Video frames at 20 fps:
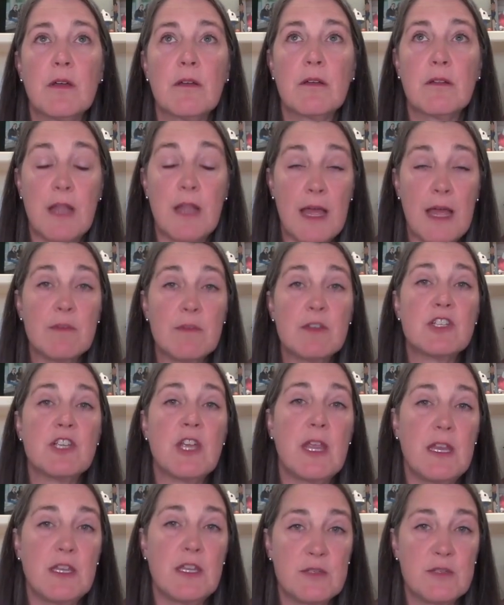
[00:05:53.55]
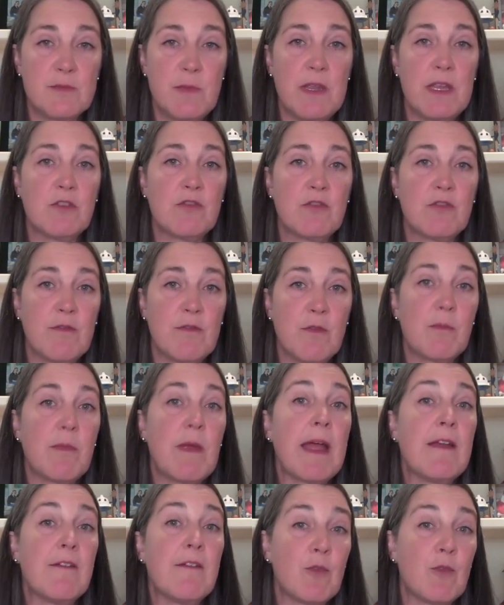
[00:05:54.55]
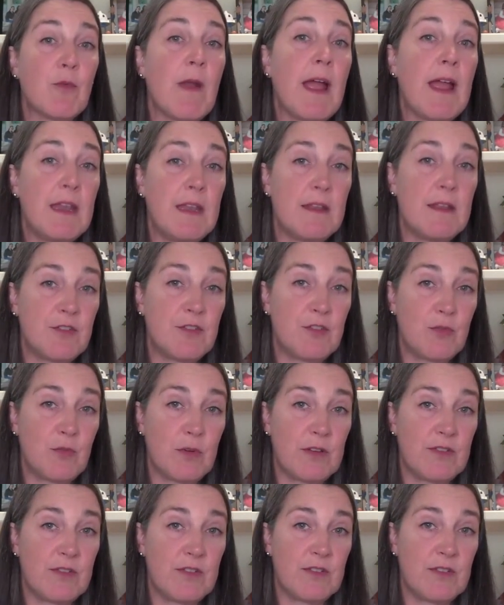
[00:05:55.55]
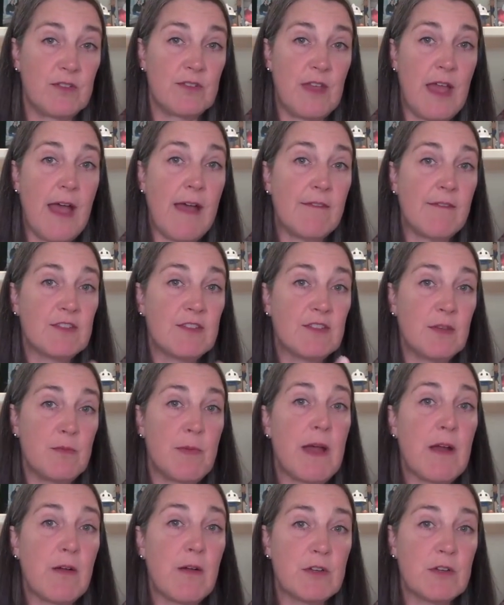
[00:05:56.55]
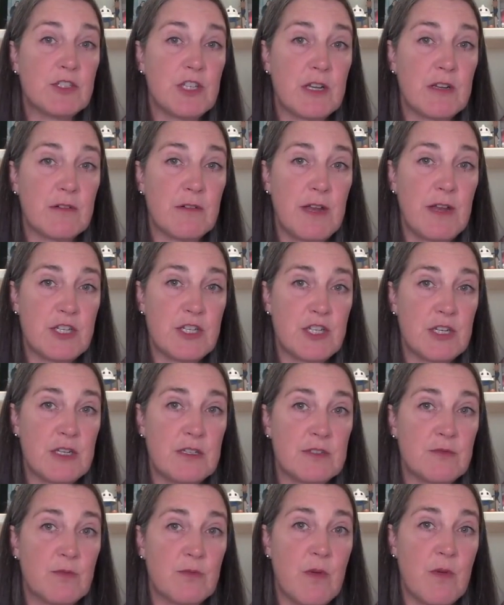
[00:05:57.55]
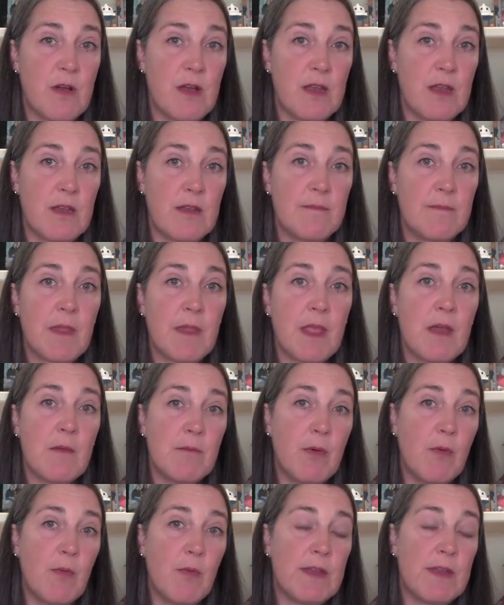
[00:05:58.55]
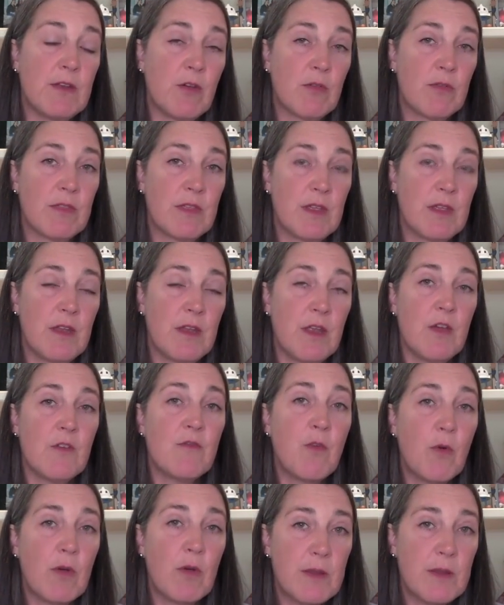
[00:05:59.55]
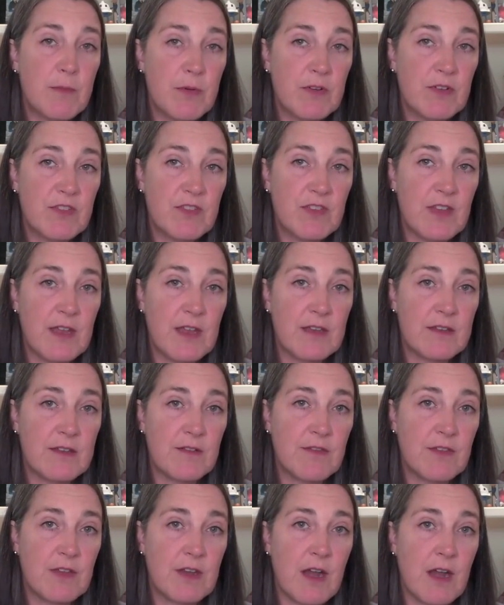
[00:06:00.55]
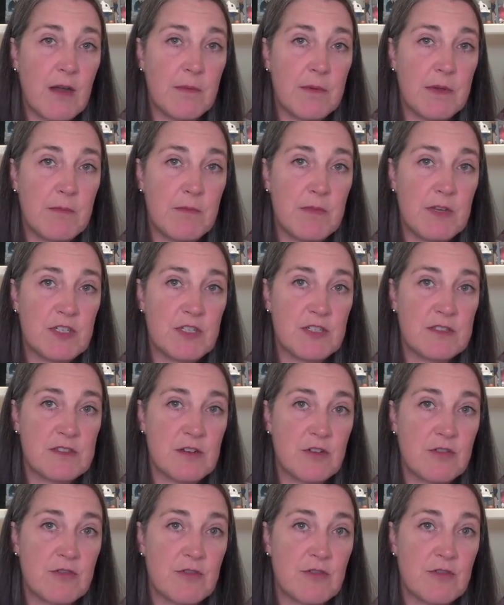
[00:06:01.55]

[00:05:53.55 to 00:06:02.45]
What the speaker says: climate change is being driven by a variety of sources. Obviously, power generation is one, but we know that 40% of the carbon emissions are